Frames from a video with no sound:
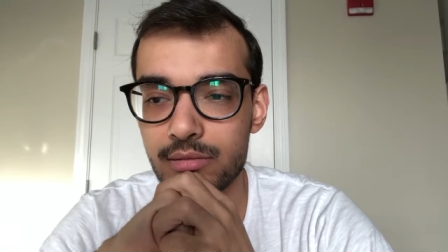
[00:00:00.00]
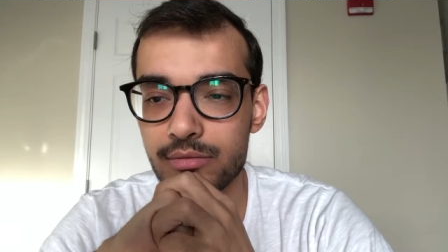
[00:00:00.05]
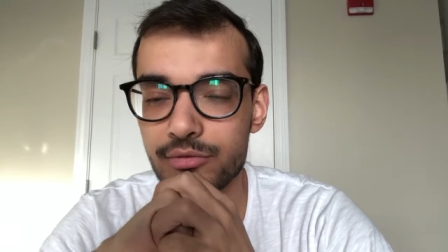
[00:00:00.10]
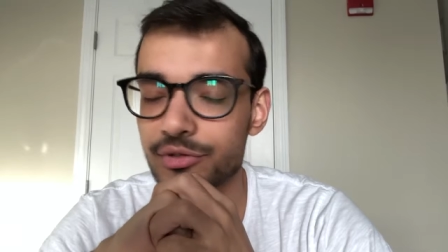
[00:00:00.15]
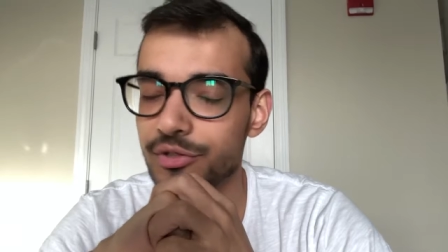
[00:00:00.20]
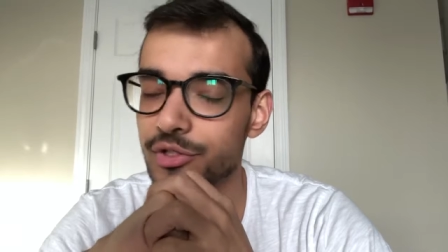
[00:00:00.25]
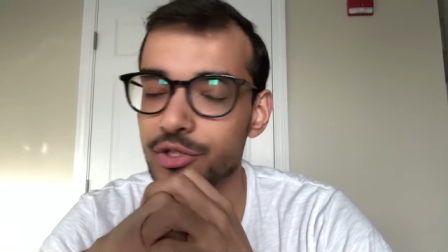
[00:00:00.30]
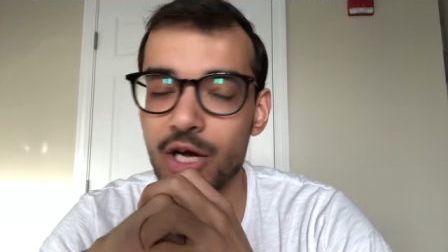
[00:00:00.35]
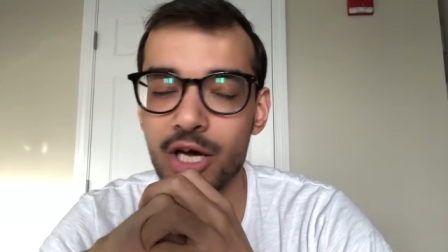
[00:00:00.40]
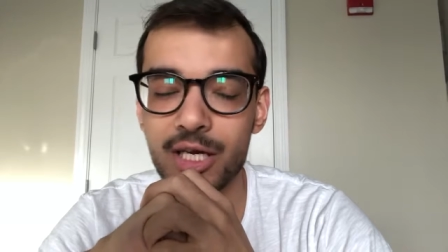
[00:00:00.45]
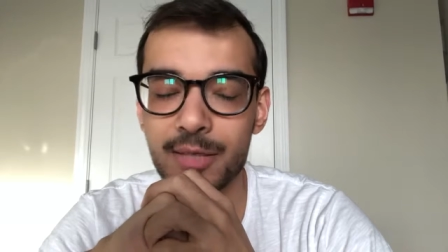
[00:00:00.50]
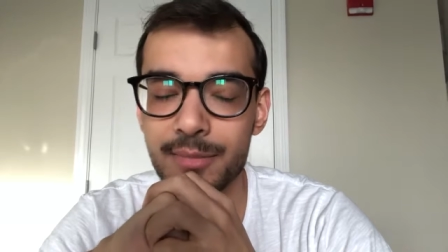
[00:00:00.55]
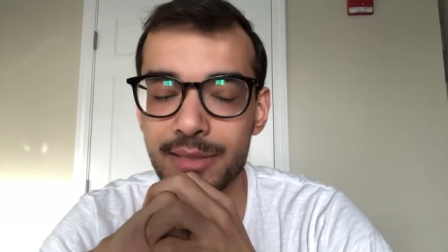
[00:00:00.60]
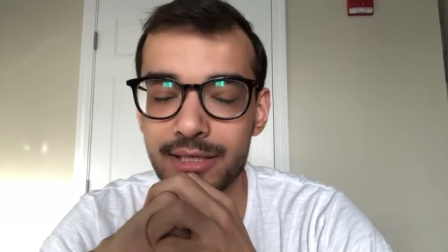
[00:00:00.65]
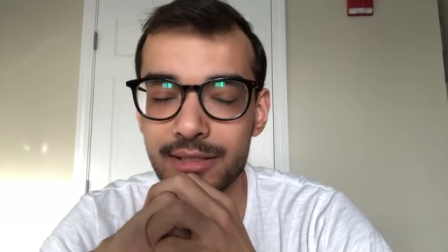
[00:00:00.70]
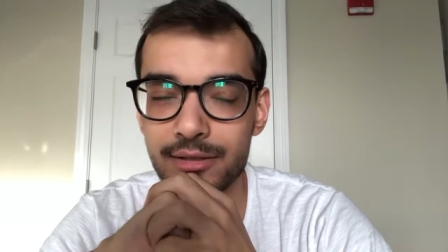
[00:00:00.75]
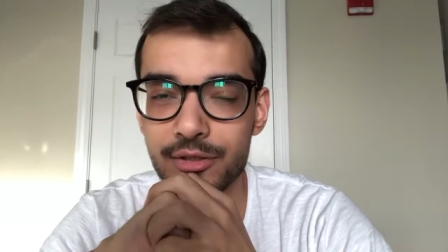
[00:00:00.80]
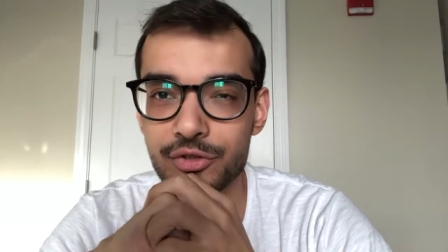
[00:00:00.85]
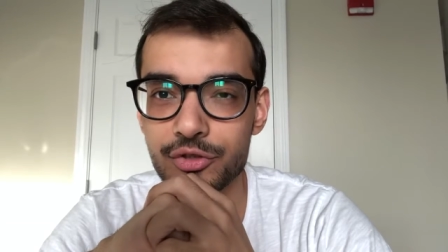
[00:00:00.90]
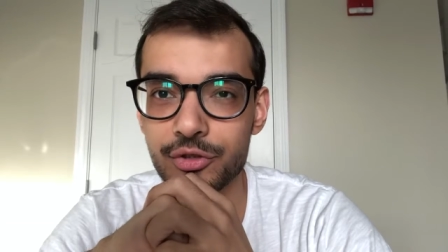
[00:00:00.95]
just
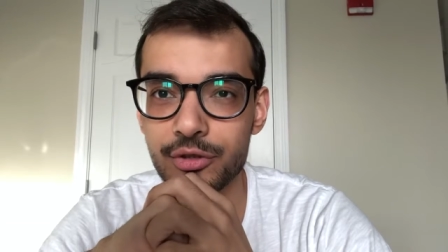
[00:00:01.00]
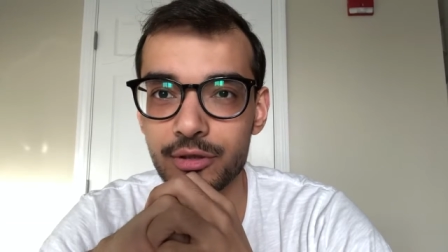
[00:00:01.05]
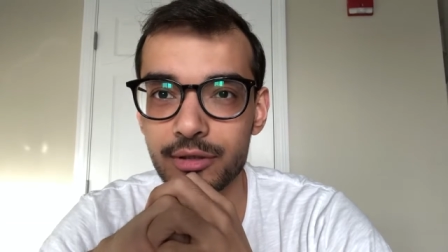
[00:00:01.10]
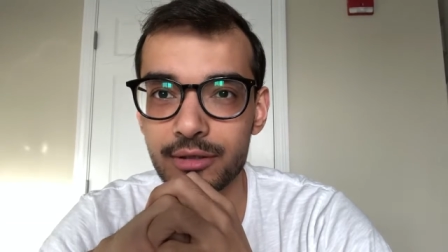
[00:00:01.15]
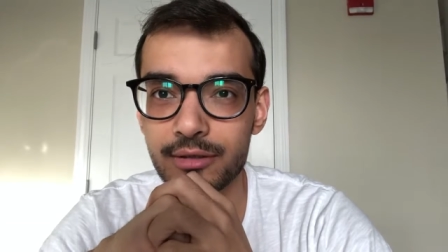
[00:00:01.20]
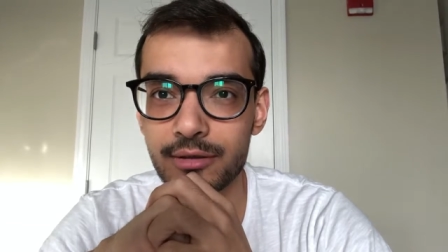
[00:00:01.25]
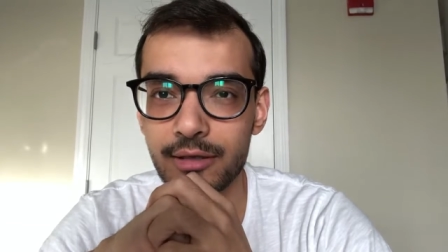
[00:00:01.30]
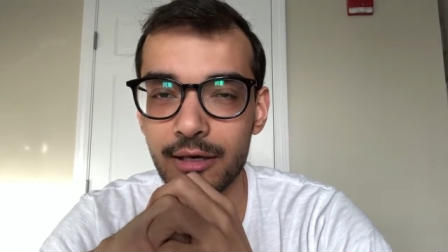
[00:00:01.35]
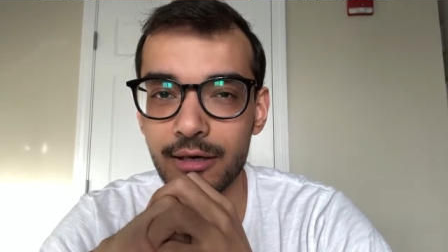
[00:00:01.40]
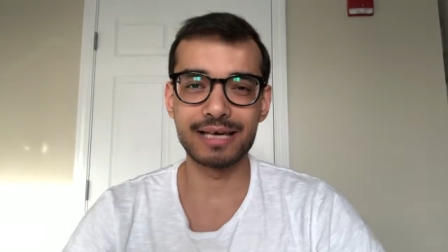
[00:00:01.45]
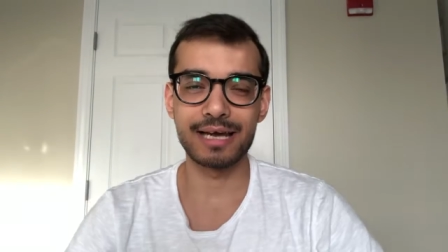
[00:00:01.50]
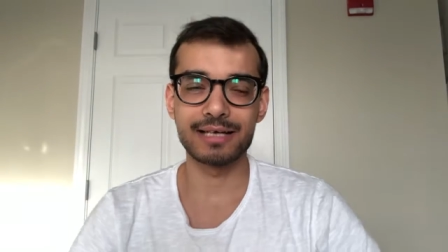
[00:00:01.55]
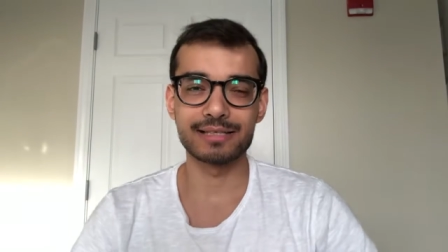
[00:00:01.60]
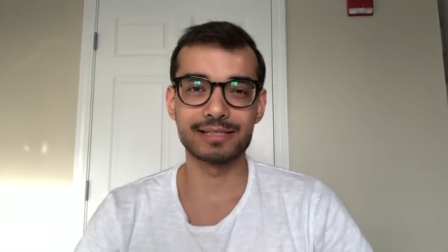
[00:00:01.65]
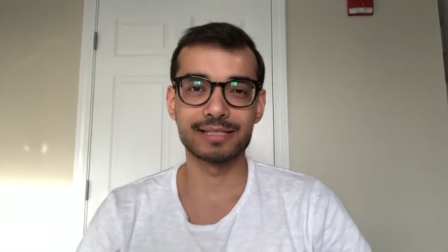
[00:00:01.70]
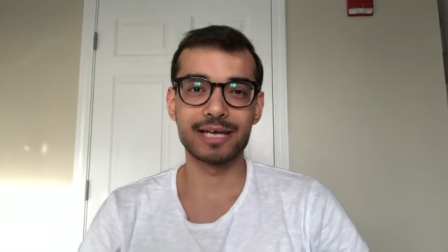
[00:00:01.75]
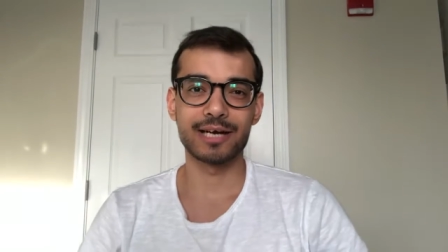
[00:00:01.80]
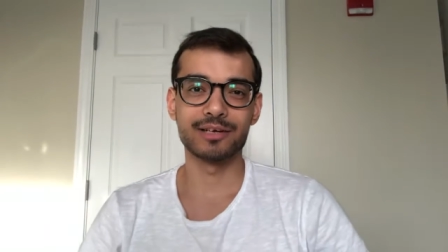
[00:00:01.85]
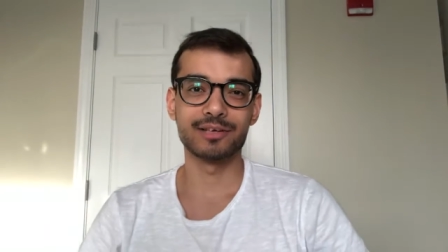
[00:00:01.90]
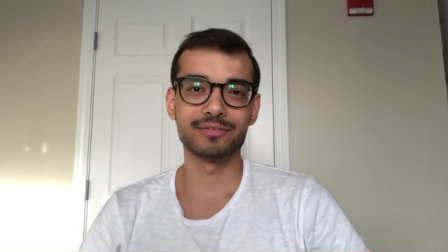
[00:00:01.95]
documenting the journey,
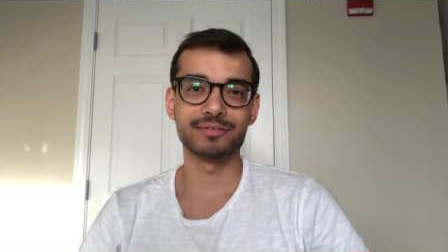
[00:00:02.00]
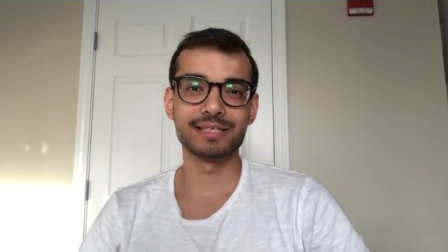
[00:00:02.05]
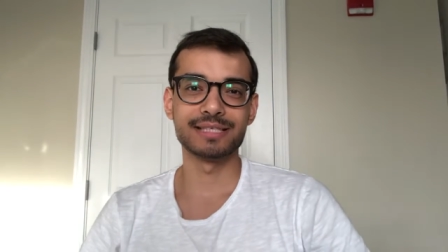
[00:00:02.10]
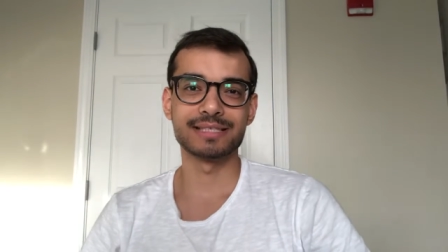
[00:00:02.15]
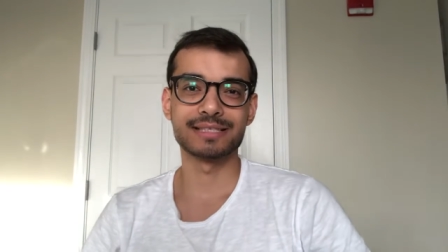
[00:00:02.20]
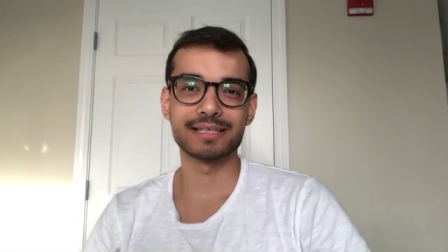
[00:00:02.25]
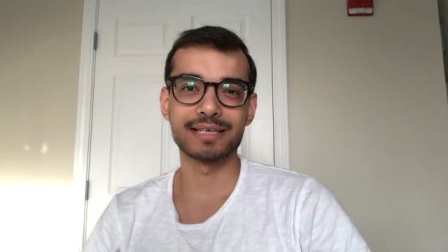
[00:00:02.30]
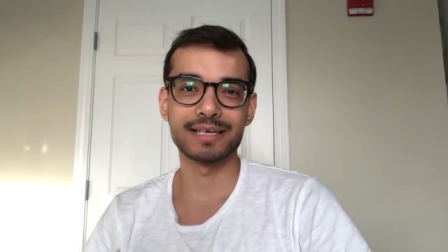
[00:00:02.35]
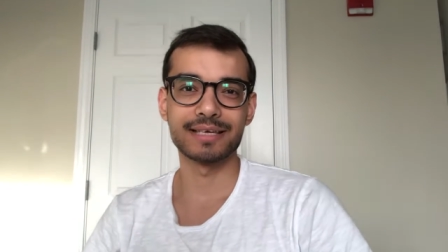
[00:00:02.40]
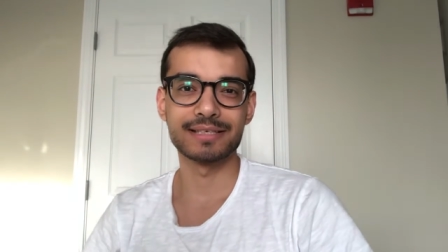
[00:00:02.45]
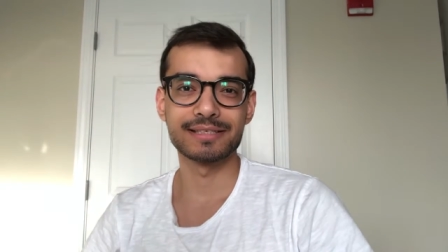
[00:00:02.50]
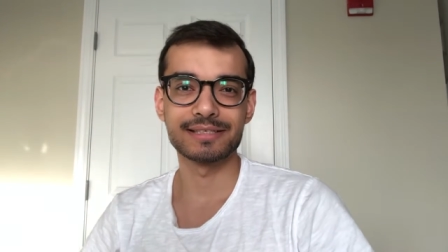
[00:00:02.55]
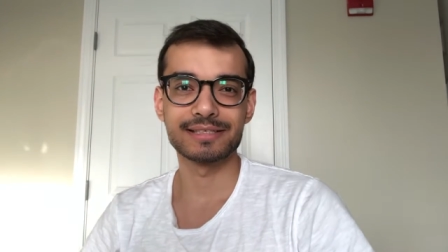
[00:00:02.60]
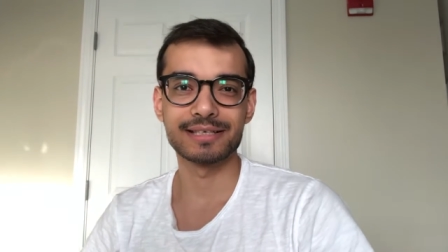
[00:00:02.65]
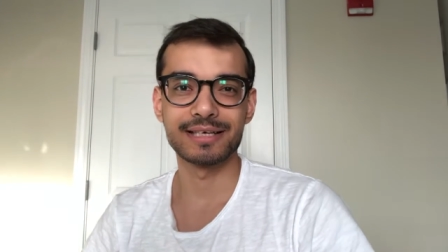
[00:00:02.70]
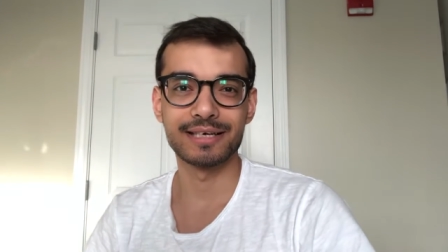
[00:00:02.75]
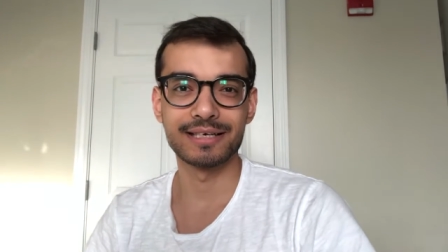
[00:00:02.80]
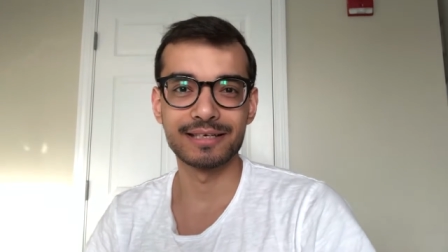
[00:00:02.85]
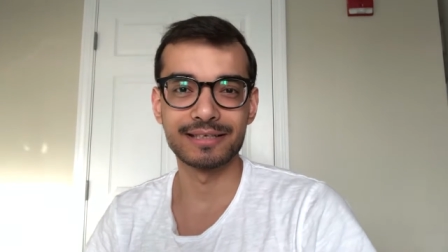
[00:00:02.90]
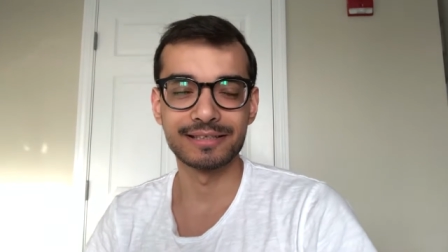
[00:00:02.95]
as Gary Vee
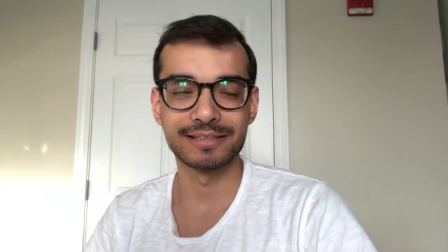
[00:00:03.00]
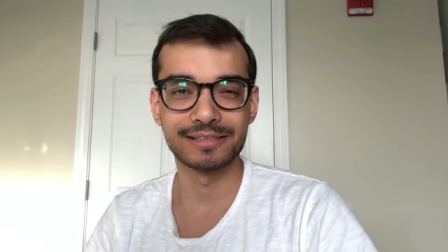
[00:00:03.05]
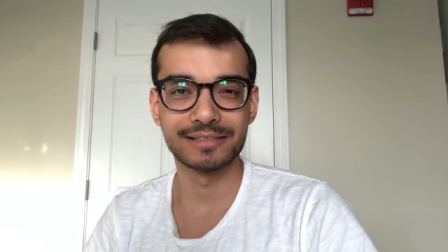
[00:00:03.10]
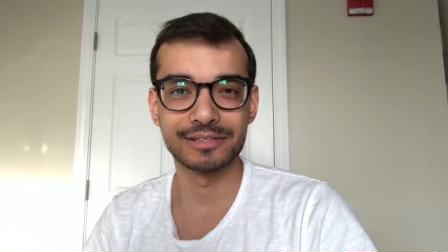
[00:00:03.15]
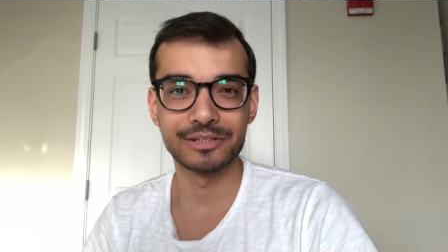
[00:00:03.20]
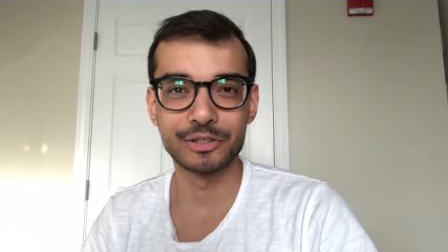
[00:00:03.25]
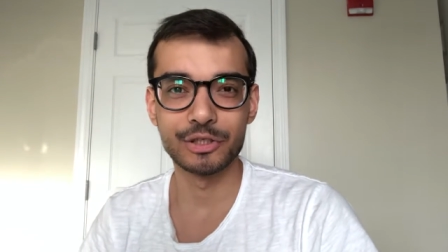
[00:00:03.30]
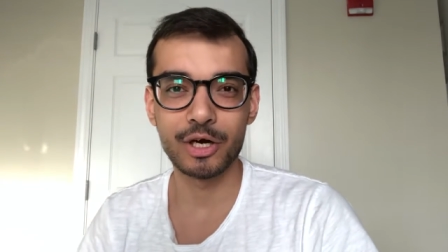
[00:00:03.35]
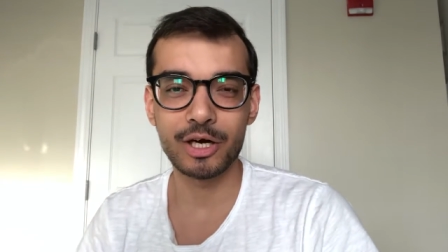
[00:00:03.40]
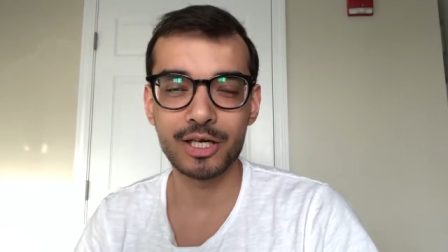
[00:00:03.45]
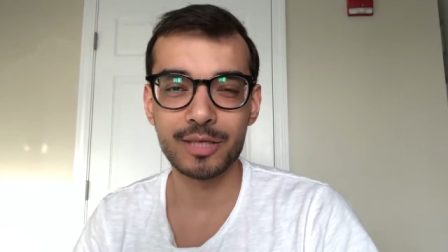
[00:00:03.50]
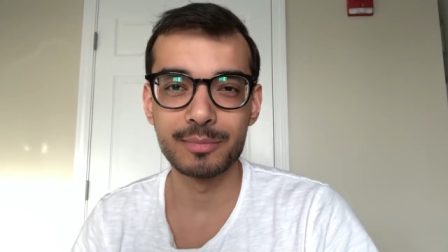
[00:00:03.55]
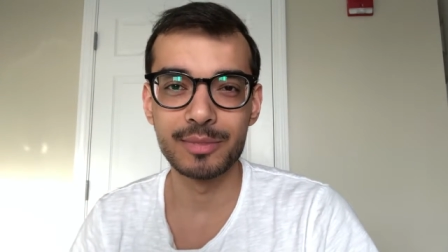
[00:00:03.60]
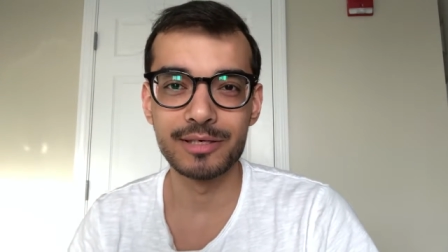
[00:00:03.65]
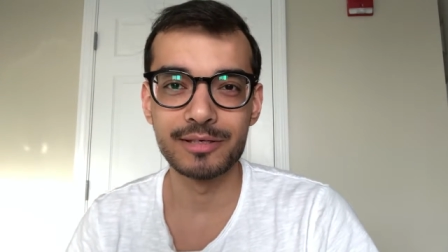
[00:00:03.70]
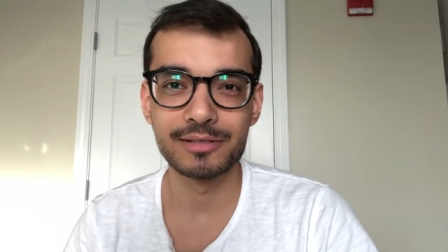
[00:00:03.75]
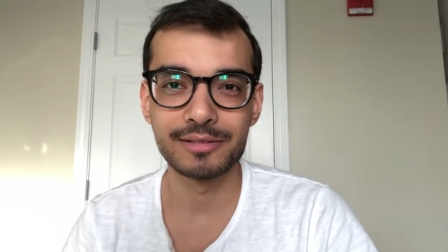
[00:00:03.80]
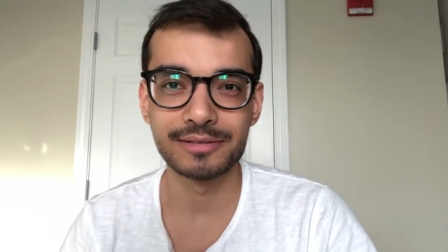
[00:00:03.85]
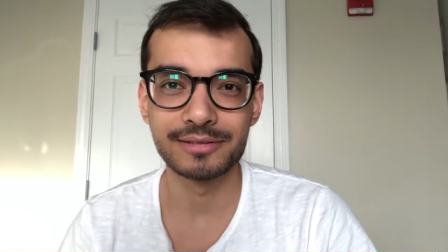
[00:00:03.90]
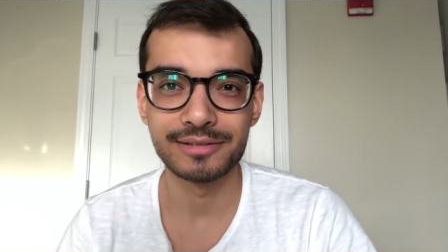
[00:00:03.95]
says,
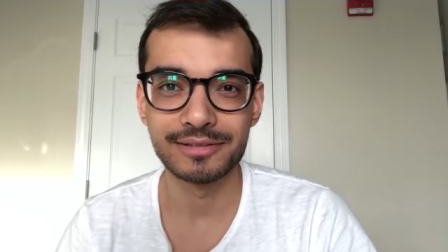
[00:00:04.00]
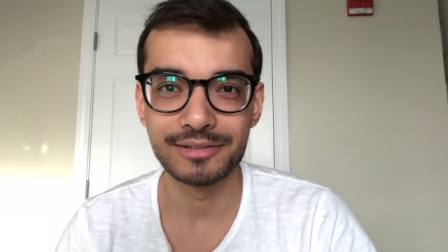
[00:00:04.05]
document.